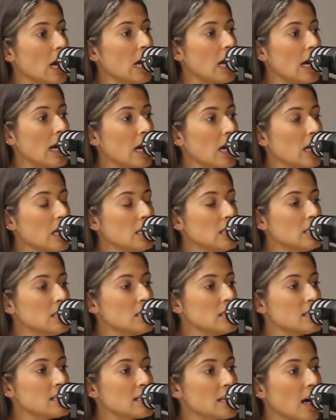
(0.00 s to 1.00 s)

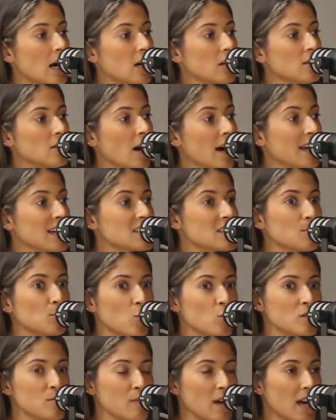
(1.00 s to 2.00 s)
And I guess the
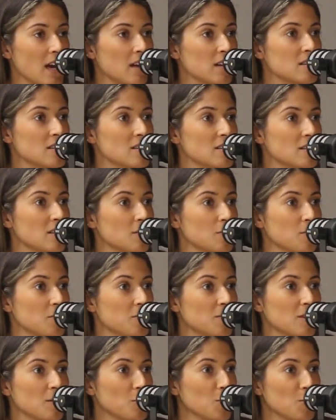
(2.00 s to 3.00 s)
more demand,
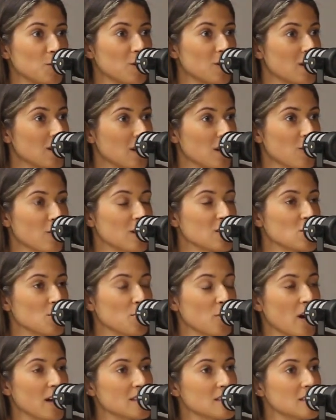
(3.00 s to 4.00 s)
the more you can increase your
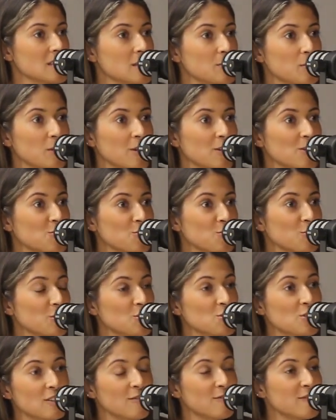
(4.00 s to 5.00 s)
prices, because you
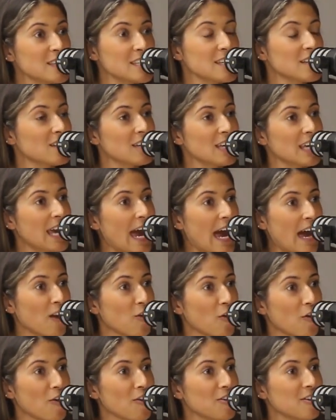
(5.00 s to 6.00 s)
literally physically
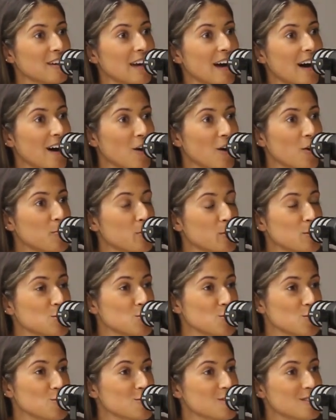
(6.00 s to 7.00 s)
cannot
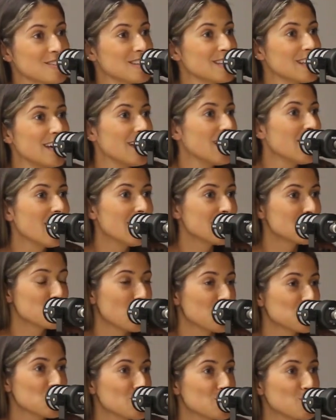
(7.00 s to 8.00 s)
produce as
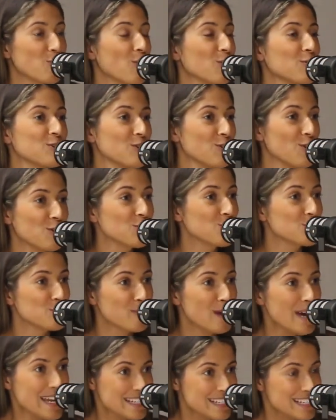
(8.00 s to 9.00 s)
much as what, you know, your
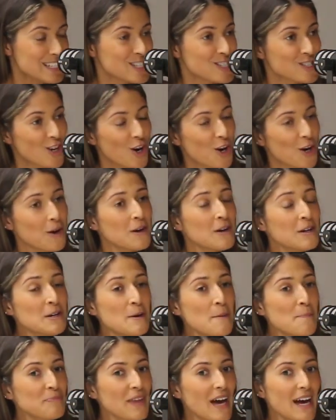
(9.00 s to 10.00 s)
demand is. So
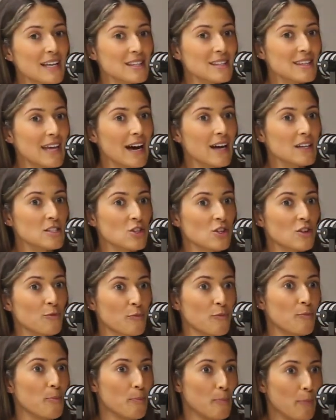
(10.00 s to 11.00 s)
that sort
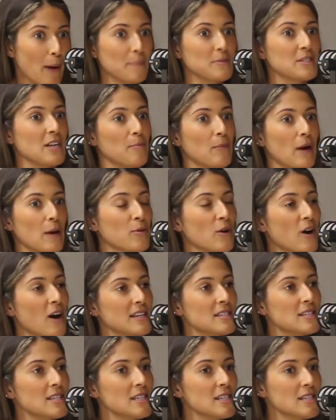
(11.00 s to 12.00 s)
of bumped up my
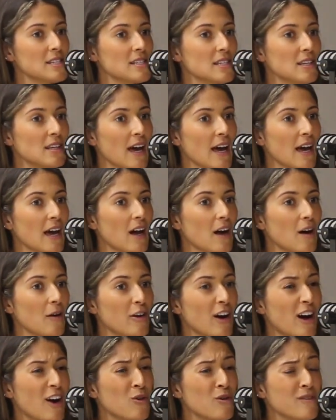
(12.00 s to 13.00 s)
prices.
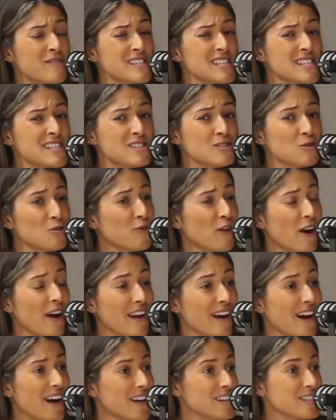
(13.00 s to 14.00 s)
I obviously still find
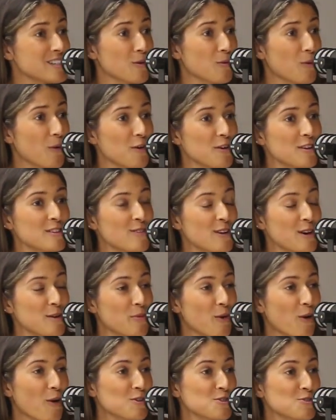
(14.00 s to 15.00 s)
it hard to quote. It's very
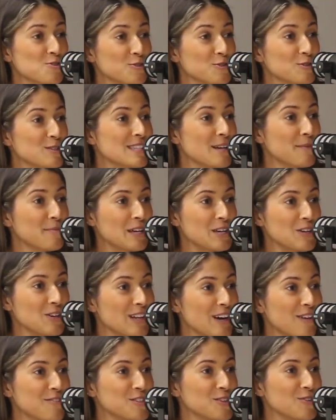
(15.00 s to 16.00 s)
personal. It's something you
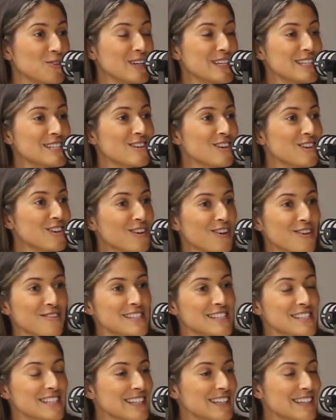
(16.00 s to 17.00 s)
love doing, so you're
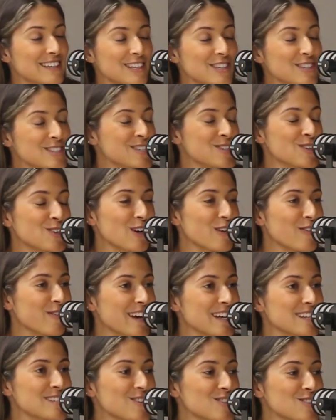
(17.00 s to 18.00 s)
still going to
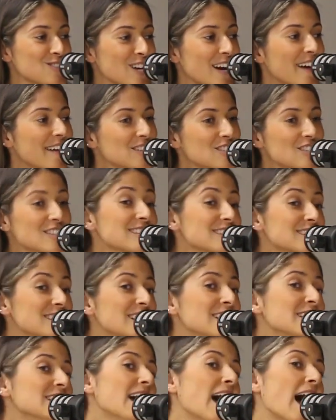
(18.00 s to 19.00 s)
face those challenges.
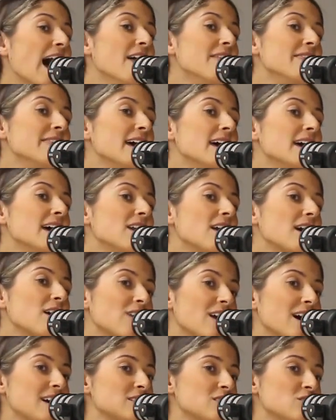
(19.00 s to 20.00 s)
And then I
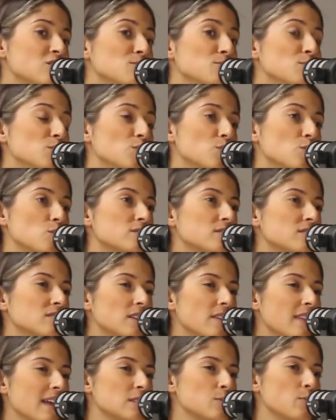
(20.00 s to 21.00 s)
got asked to do murals, and
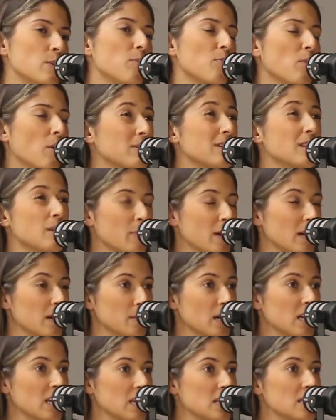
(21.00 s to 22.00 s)
then that's where probably the better
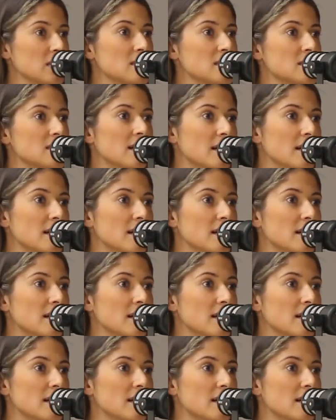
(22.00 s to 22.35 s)
money is.